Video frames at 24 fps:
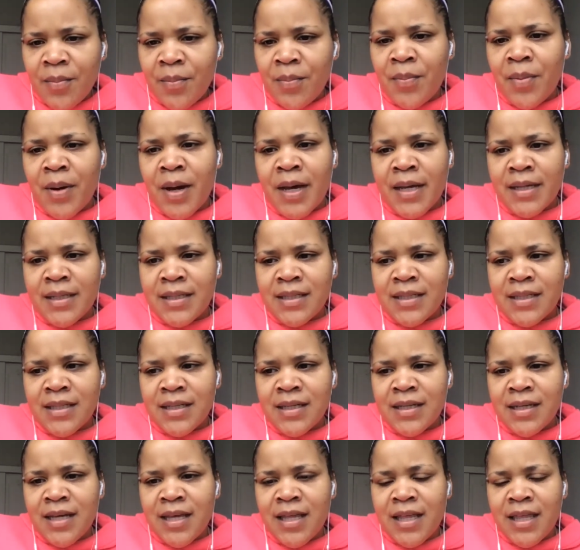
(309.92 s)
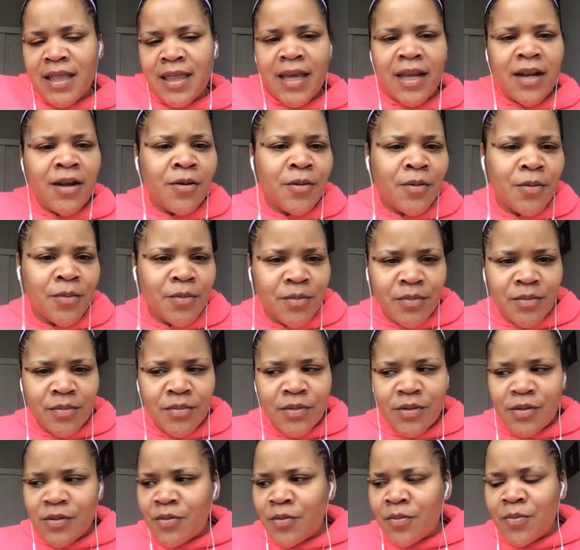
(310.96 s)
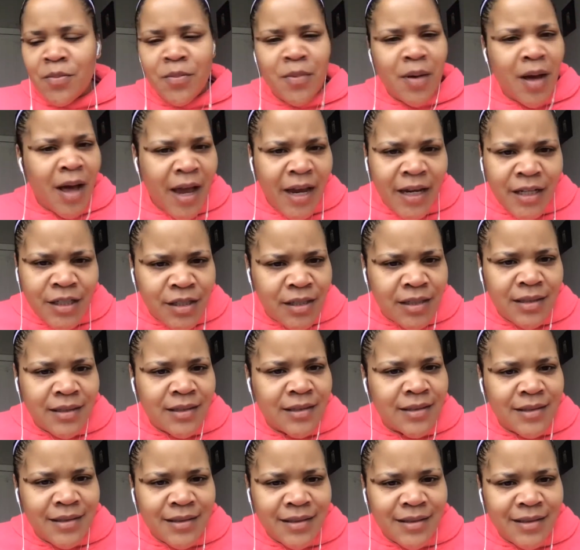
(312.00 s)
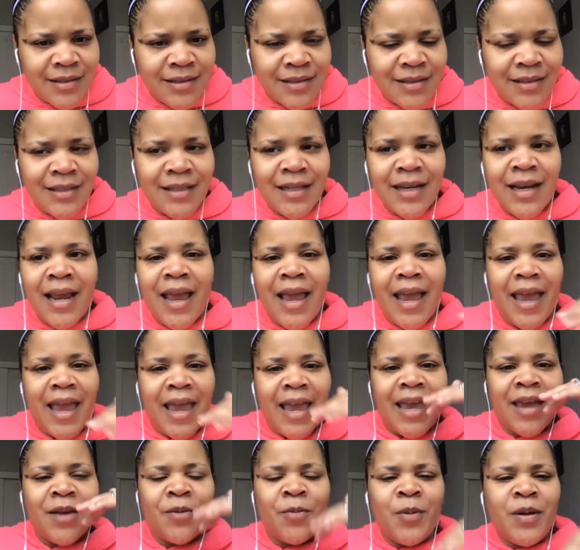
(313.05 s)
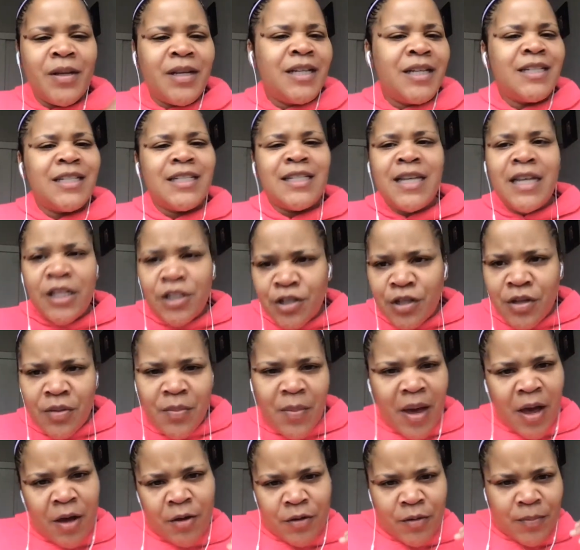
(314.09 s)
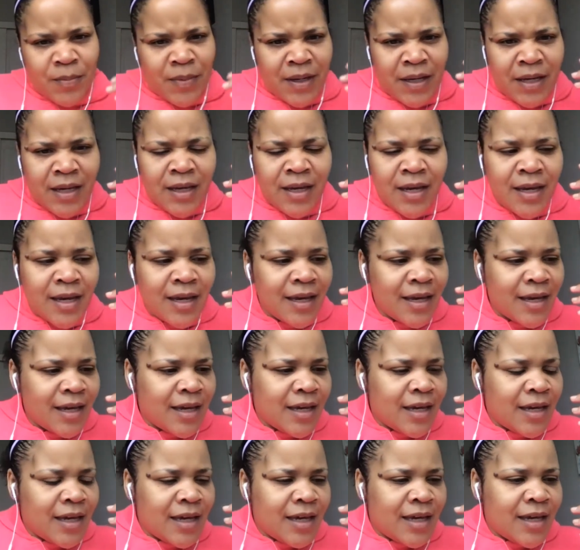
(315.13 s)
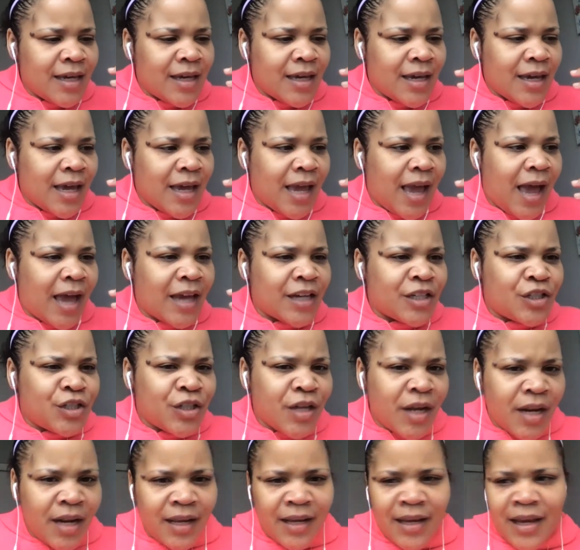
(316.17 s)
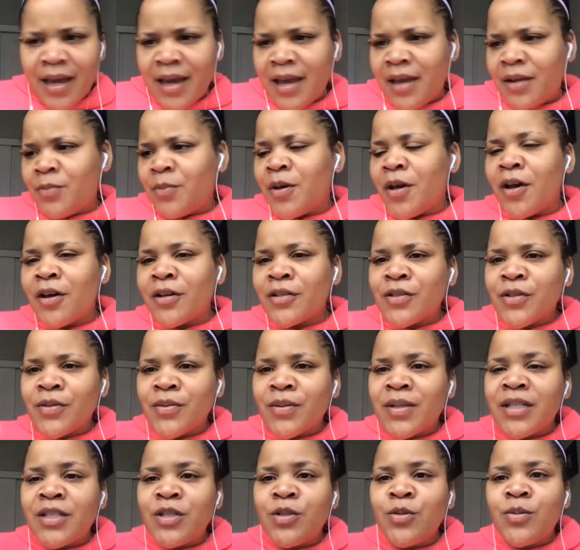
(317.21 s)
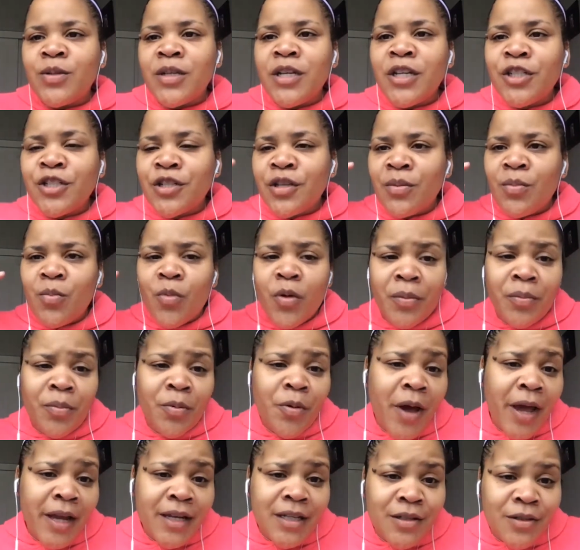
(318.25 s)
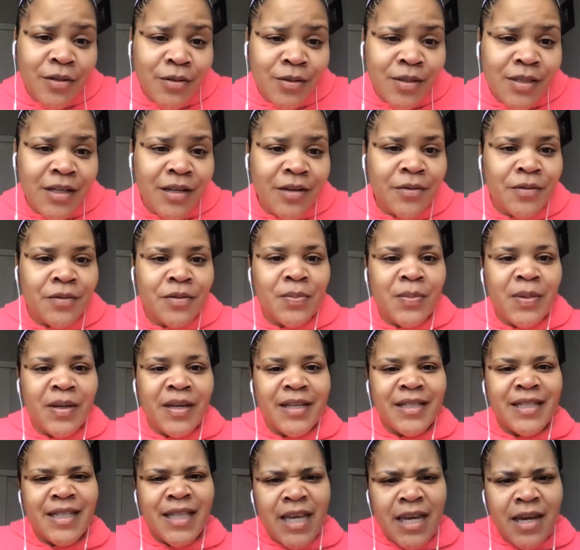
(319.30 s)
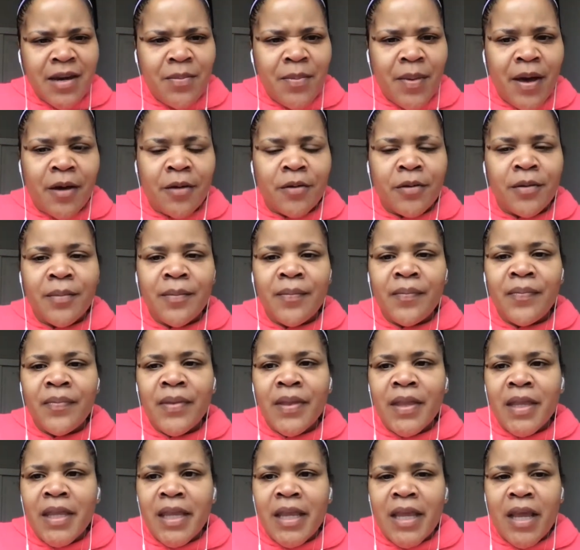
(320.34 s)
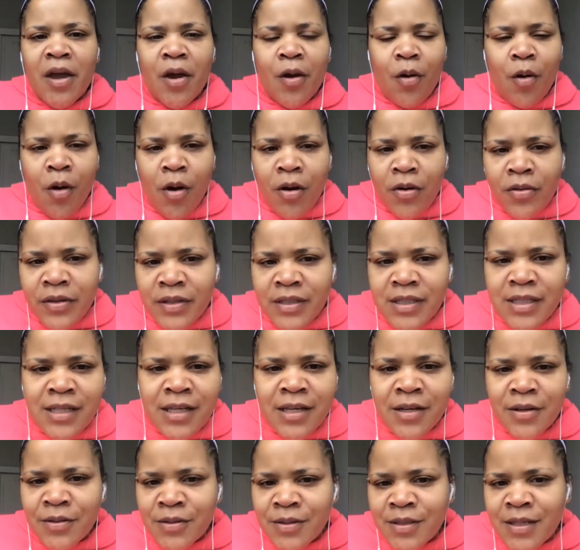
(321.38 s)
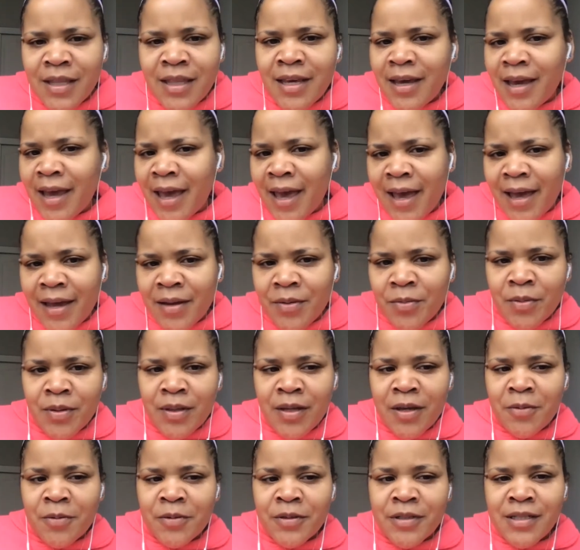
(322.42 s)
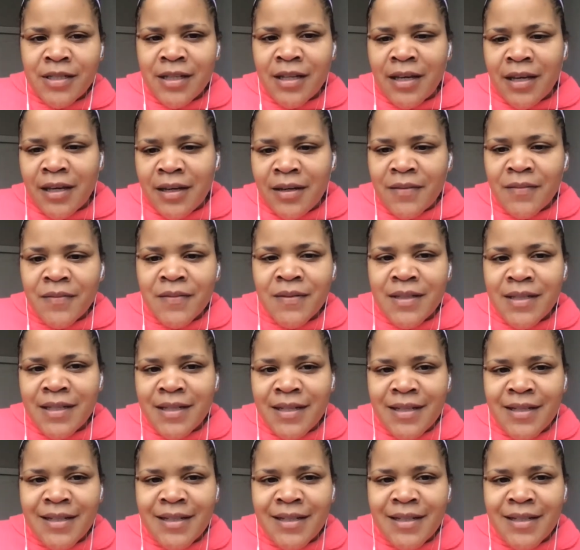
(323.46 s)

but they don't do hygiene. And we need to teach them how to be hygienic. And we also need to teach them more practical skills because think about all the skills that they had when they were slaves